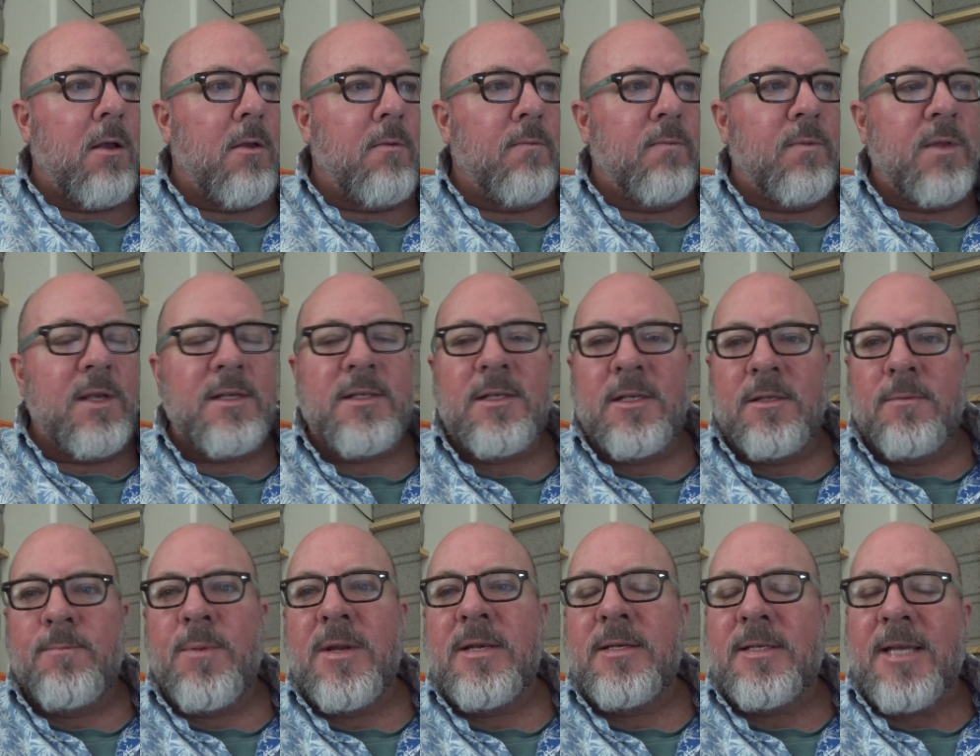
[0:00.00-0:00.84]
This
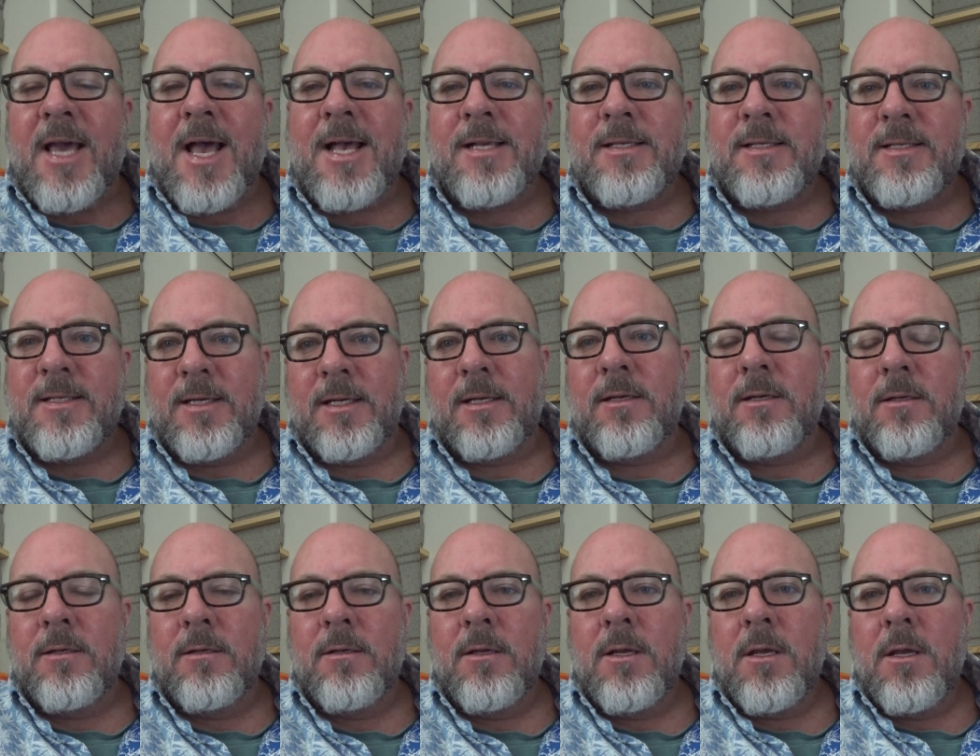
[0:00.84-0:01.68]
has been
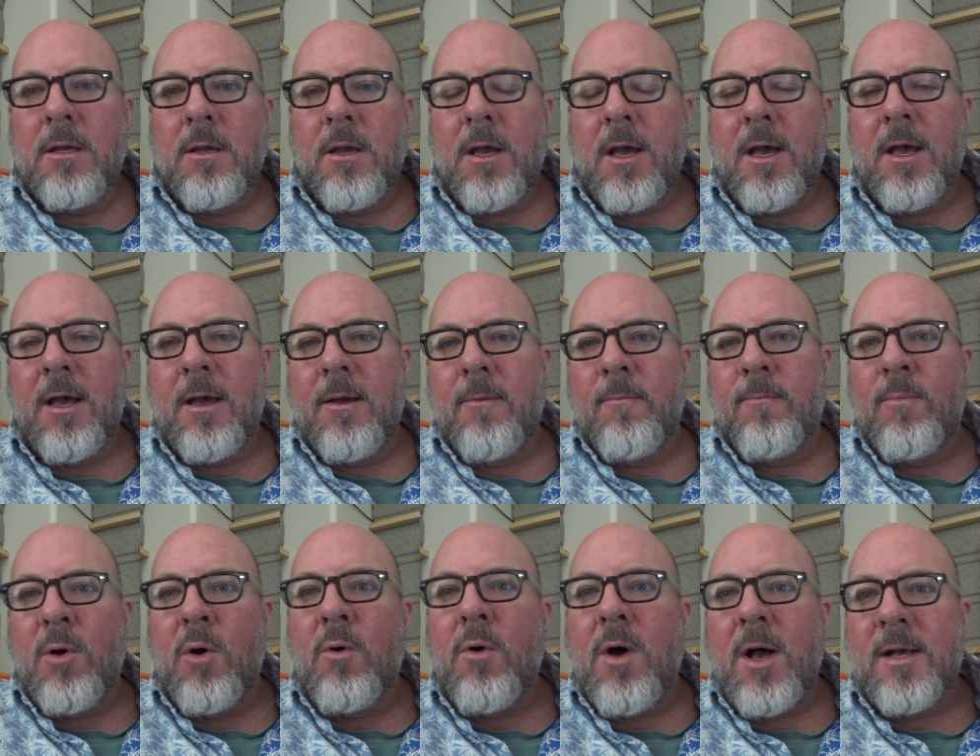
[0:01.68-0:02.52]
tested. Uh,
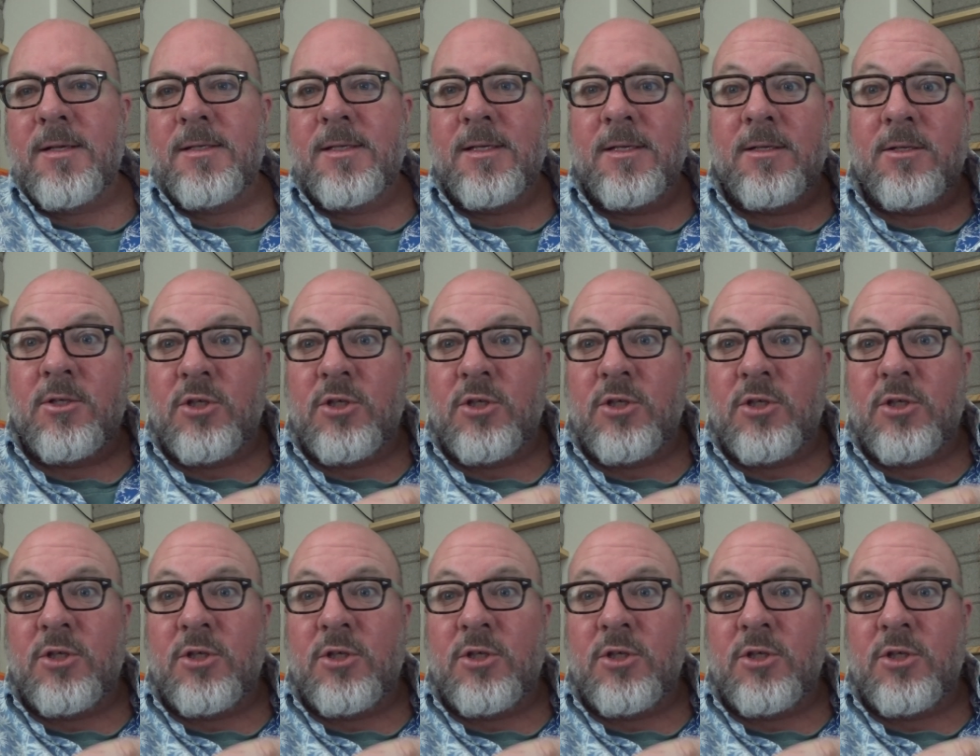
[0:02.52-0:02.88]
Boas's